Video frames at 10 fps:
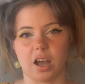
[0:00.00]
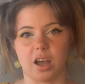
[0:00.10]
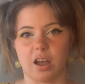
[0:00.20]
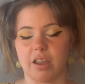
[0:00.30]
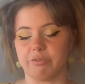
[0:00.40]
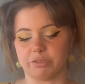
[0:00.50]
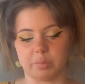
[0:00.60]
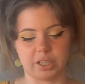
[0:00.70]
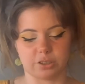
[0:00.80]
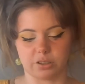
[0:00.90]

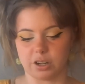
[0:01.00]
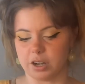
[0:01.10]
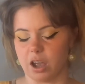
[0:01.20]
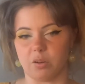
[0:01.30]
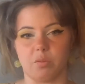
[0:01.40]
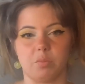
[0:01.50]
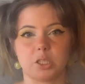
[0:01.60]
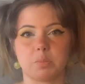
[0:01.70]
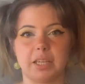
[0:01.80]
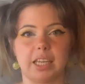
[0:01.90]
information on
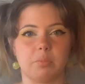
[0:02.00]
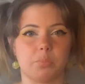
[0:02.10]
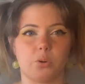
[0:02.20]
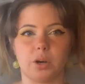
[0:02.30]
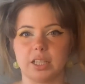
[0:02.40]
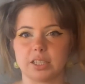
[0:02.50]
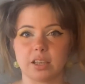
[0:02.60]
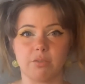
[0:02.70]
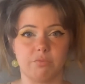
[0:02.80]
speaking points,